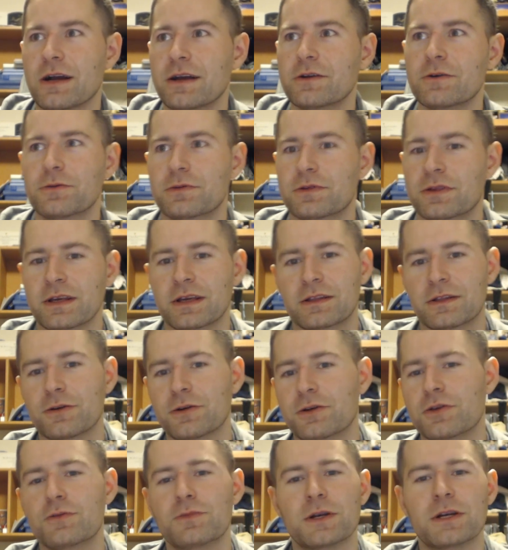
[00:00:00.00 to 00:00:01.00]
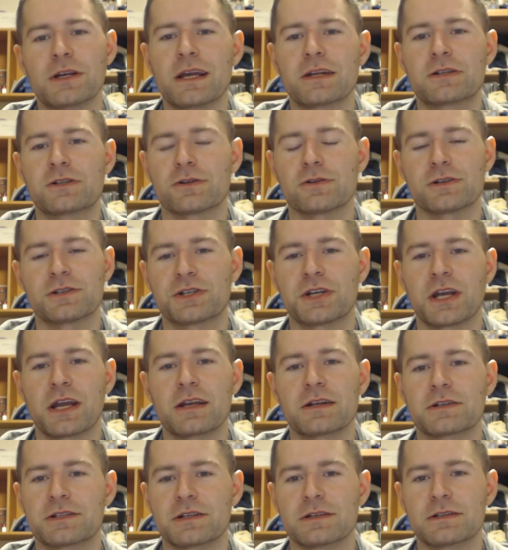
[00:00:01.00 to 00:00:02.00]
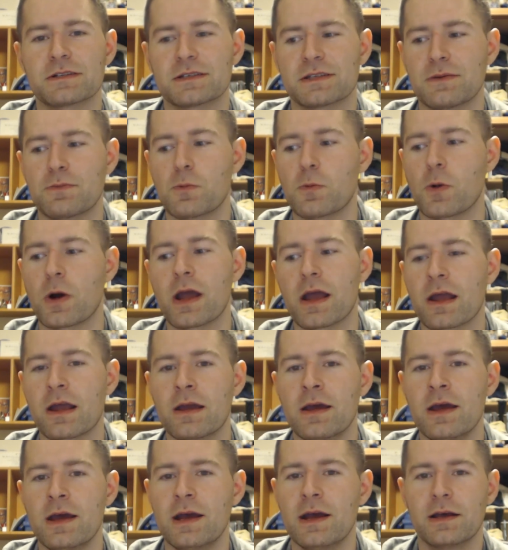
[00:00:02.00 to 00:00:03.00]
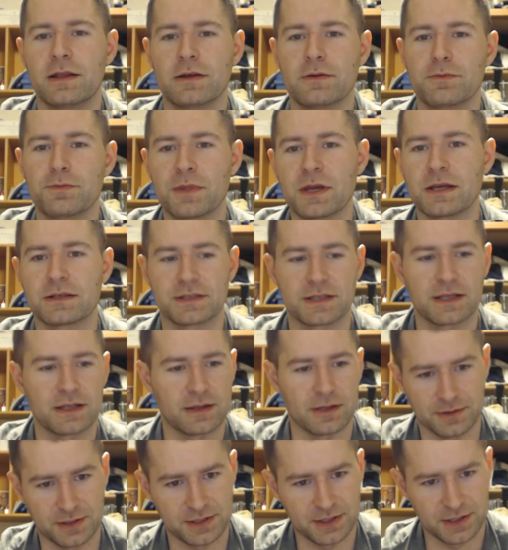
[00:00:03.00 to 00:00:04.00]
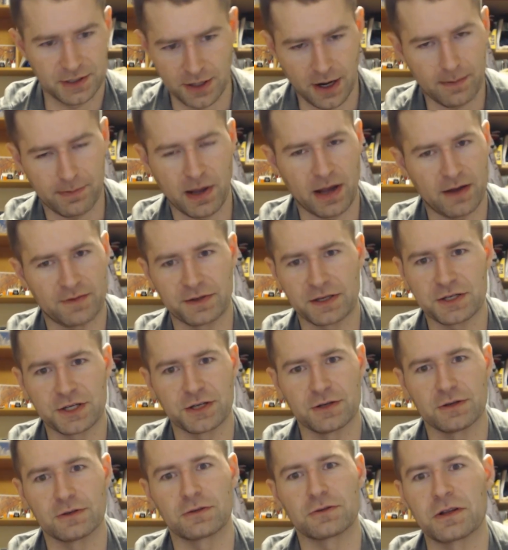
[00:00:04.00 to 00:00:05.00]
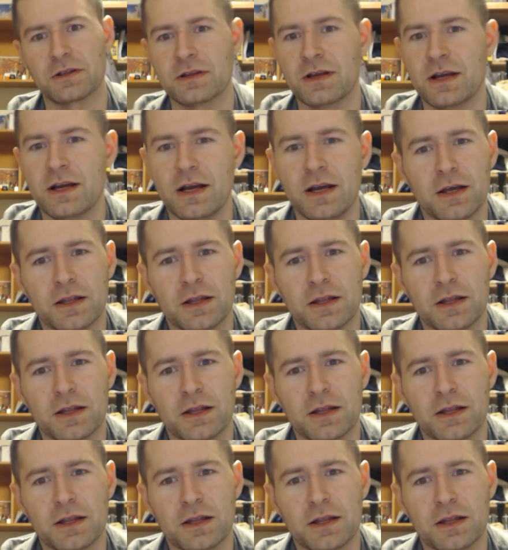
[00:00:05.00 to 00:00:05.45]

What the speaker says: I don't think their human nature has changed in some way that means that they'll stop having children.